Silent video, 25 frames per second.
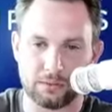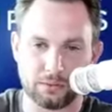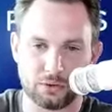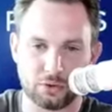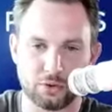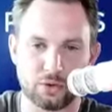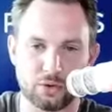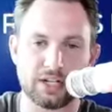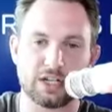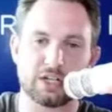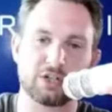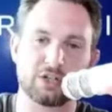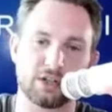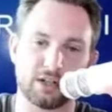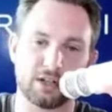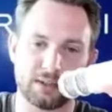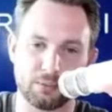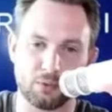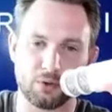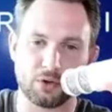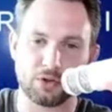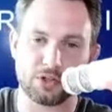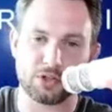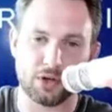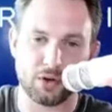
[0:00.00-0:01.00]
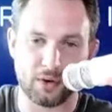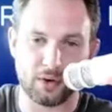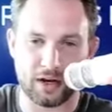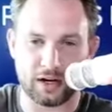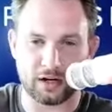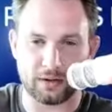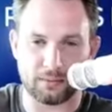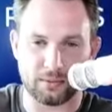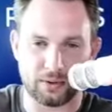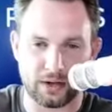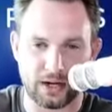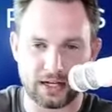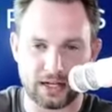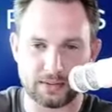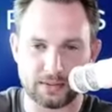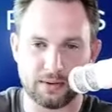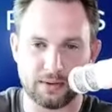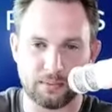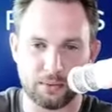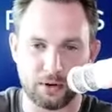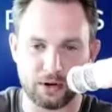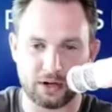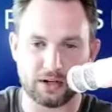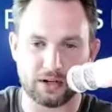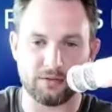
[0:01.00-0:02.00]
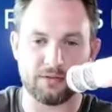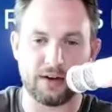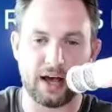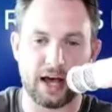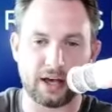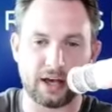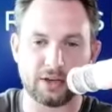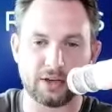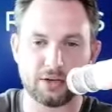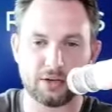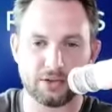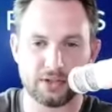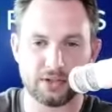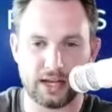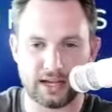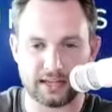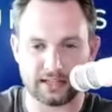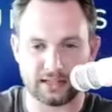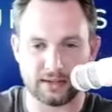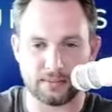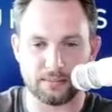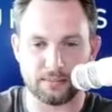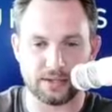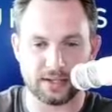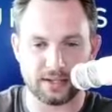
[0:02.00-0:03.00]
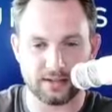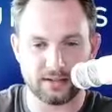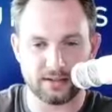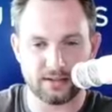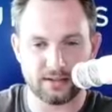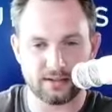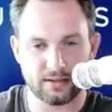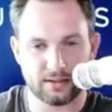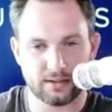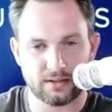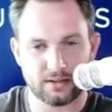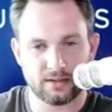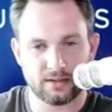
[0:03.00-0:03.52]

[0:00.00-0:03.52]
traditionally more so enterprise mid-market value to SMBs.